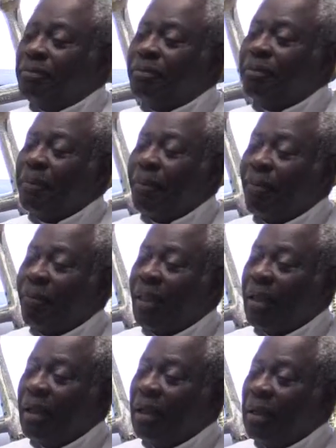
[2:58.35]
Yeah.
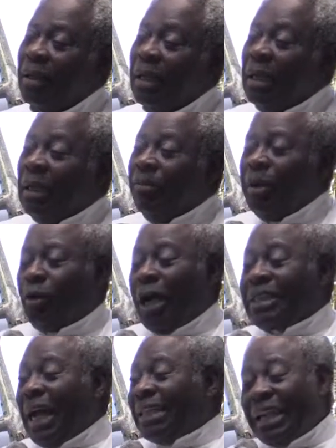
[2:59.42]

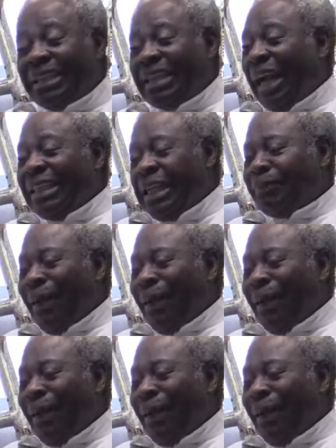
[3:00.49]
Because at this